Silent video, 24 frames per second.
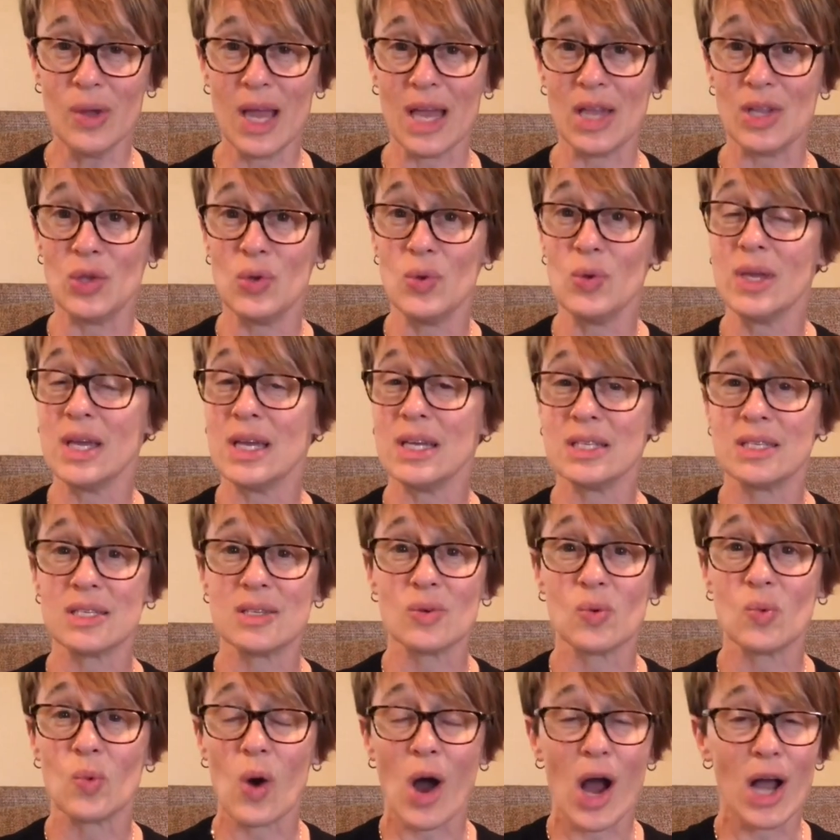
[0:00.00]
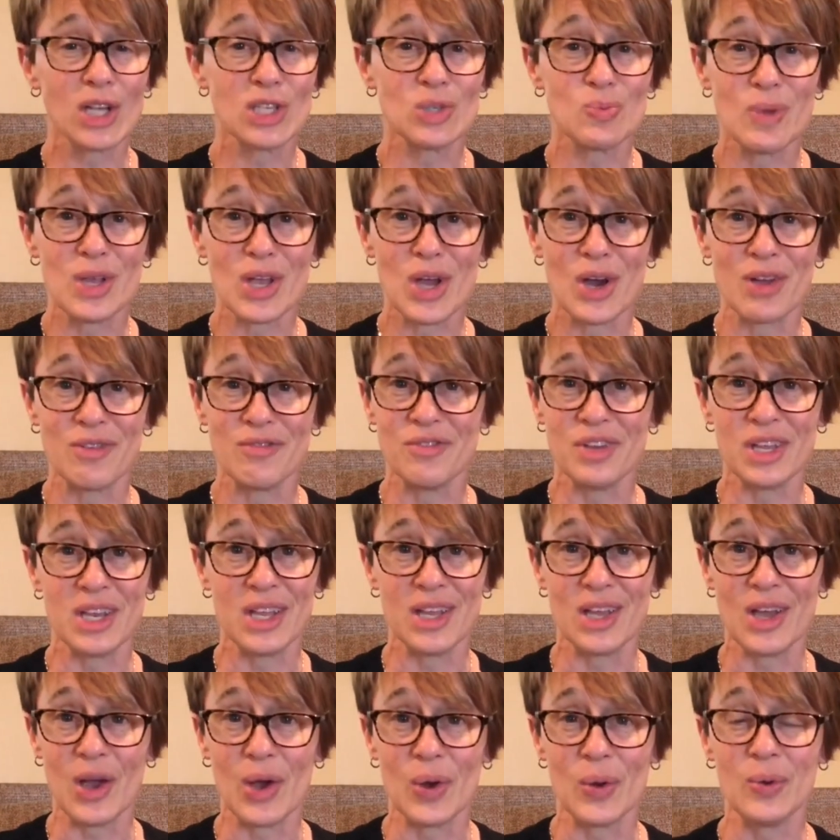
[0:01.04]
and you get to watch me on
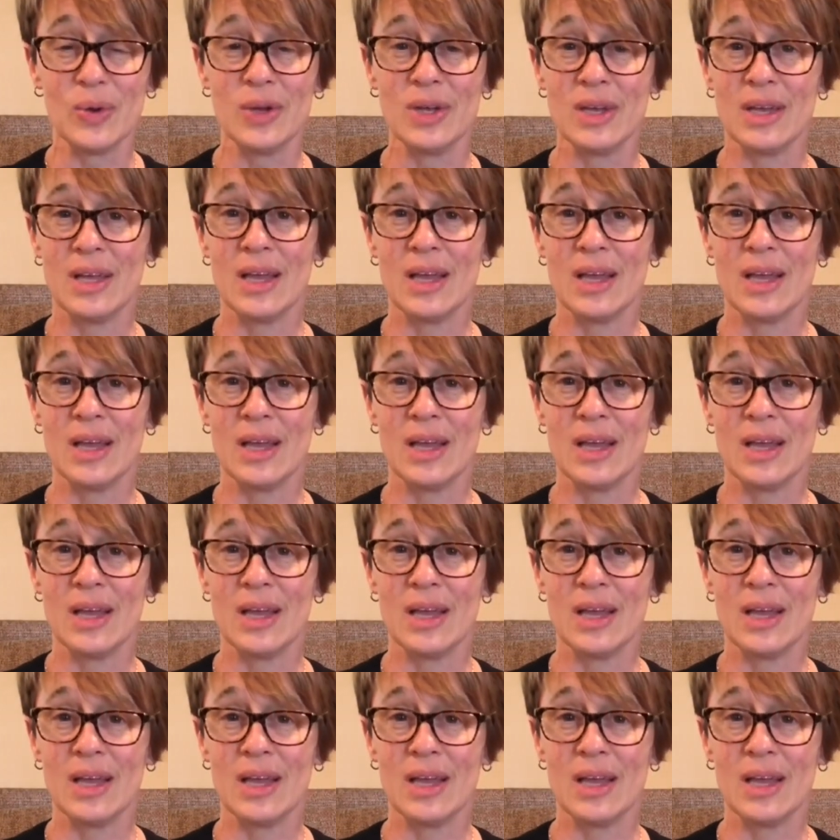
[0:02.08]
video.